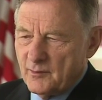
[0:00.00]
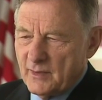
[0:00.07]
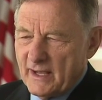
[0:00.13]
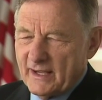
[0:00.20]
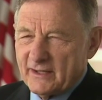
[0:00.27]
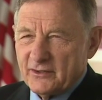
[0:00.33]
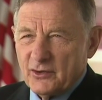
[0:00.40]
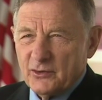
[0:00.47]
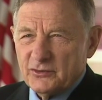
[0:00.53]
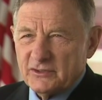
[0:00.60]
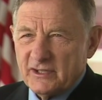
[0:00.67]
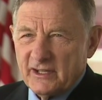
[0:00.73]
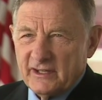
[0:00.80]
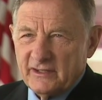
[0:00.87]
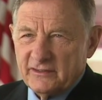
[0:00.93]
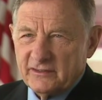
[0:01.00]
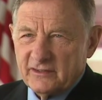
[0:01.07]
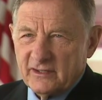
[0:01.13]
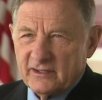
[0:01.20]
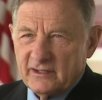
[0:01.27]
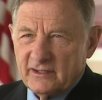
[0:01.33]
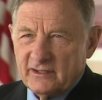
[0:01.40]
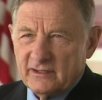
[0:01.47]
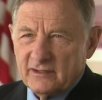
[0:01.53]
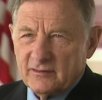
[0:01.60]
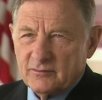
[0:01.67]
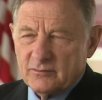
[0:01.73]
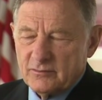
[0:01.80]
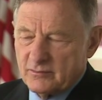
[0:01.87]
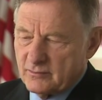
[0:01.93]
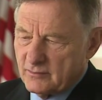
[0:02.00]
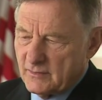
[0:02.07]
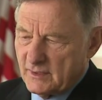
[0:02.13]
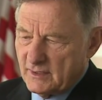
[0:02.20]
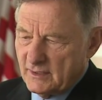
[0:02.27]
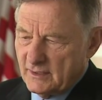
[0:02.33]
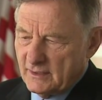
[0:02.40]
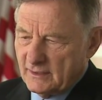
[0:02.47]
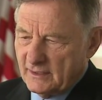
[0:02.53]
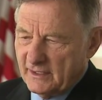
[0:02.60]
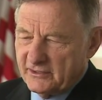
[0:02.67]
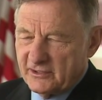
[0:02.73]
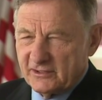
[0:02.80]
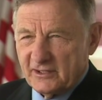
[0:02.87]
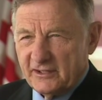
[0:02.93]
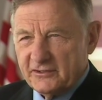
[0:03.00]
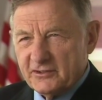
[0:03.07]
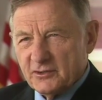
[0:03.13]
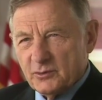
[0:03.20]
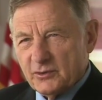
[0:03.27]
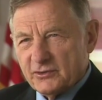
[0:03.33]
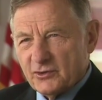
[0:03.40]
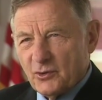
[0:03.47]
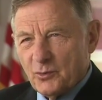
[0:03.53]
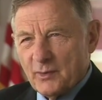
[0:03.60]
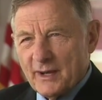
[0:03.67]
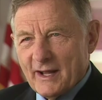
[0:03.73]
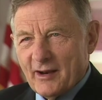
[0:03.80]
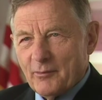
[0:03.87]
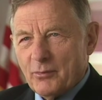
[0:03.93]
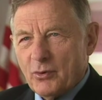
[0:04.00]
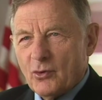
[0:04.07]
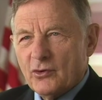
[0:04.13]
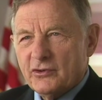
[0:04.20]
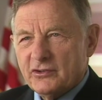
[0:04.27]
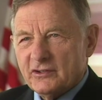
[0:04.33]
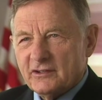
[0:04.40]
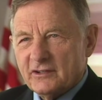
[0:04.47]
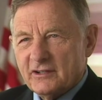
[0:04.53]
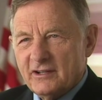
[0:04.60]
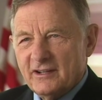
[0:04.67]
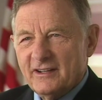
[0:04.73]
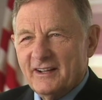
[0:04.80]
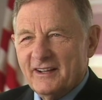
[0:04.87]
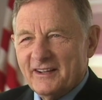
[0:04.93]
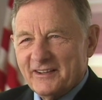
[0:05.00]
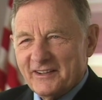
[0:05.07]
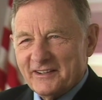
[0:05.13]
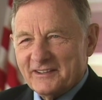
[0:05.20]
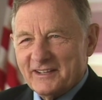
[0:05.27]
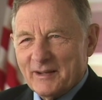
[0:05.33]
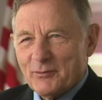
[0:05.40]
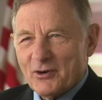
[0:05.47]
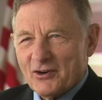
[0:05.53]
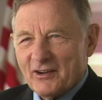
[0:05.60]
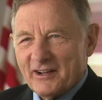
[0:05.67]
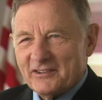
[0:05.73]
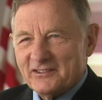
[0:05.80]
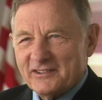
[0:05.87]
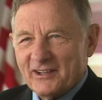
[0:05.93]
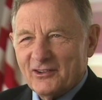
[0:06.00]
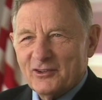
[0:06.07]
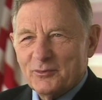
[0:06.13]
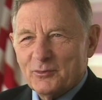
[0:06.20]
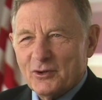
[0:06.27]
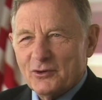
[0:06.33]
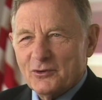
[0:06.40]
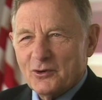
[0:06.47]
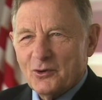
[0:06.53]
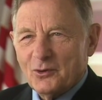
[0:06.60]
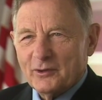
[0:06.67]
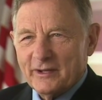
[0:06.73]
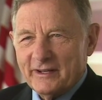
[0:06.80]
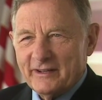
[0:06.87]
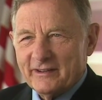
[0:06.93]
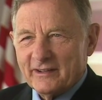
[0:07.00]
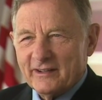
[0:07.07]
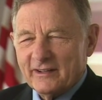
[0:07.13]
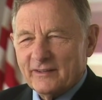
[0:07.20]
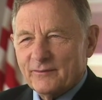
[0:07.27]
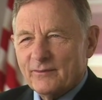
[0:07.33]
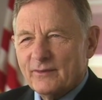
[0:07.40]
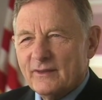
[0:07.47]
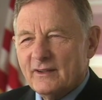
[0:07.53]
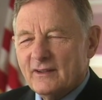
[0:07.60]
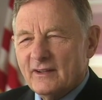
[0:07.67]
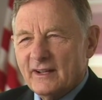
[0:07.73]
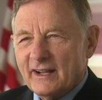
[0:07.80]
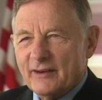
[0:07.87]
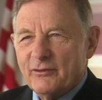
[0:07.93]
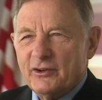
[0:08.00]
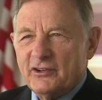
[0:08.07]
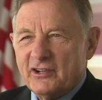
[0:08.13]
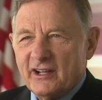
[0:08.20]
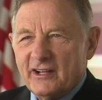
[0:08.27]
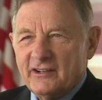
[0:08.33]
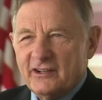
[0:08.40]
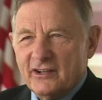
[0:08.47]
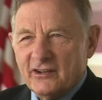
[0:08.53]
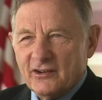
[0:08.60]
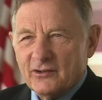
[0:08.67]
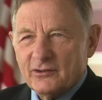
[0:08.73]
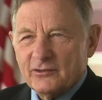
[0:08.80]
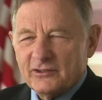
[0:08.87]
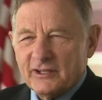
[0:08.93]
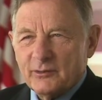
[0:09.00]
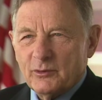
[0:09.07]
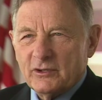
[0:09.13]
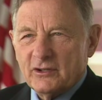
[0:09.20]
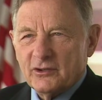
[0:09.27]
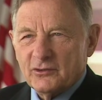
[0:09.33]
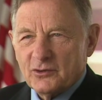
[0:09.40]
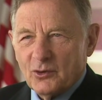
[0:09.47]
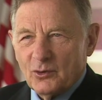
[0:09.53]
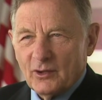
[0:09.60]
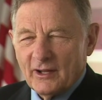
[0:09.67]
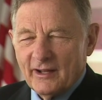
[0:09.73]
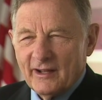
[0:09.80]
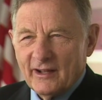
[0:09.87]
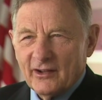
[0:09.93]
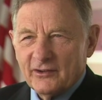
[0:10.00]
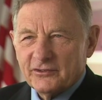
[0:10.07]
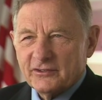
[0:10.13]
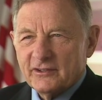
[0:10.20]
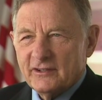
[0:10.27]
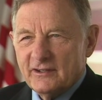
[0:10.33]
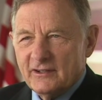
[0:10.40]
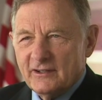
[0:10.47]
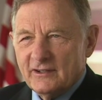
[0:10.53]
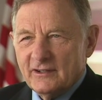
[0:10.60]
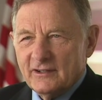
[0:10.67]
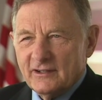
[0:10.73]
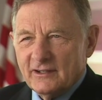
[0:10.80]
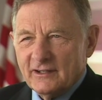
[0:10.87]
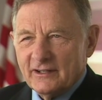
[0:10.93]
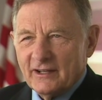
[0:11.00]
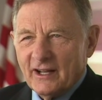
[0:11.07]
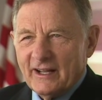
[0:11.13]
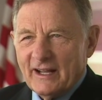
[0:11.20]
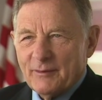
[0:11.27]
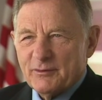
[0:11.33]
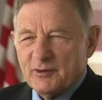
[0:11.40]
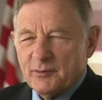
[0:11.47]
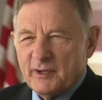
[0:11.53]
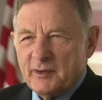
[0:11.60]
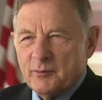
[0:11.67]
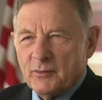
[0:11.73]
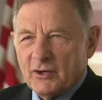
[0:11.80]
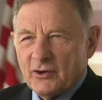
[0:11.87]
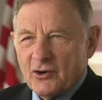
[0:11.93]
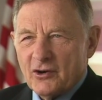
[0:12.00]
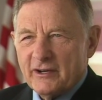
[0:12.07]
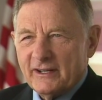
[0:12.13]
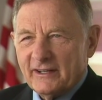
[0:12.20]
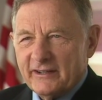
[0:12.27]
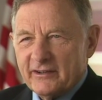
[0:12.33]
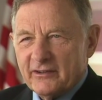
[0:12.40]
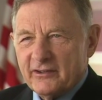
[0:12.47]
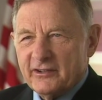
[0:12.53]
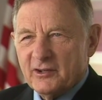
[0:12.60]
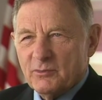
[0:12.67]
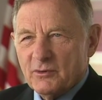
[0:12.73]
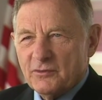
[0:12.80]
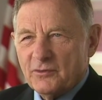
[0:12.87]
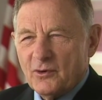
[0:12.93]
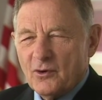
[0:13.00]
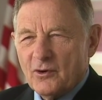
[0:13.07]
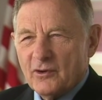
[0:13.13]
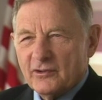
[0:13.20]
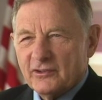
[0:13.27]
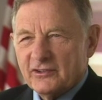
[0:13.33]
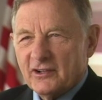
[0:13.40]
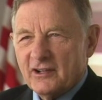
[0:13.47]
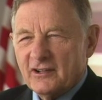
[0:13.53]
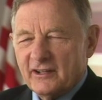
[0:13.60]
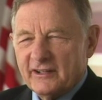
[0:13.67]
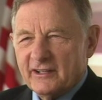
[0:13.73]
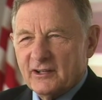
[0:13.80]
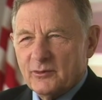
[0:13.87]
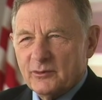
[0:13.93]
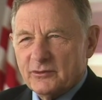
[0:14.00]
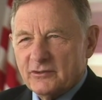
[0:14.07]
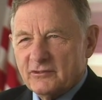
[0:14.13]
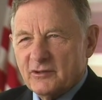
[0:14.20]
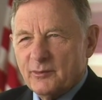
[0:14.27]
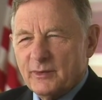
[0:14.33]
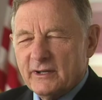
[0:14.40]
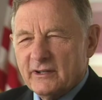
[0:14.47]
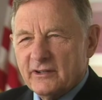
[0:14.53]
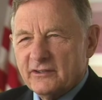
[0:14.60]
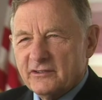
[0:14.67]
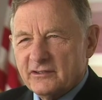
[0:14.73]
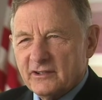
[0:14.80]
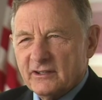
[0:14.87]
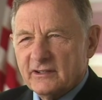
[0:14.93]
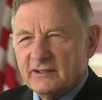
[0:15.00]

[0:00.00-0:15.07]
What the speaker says: Back in those days, the legislature was so malapportioned The Democrats seldom controlled anything. Every 10 years they would control the House, and I happened to be minority leader the year before, and suddenly there was a tremendous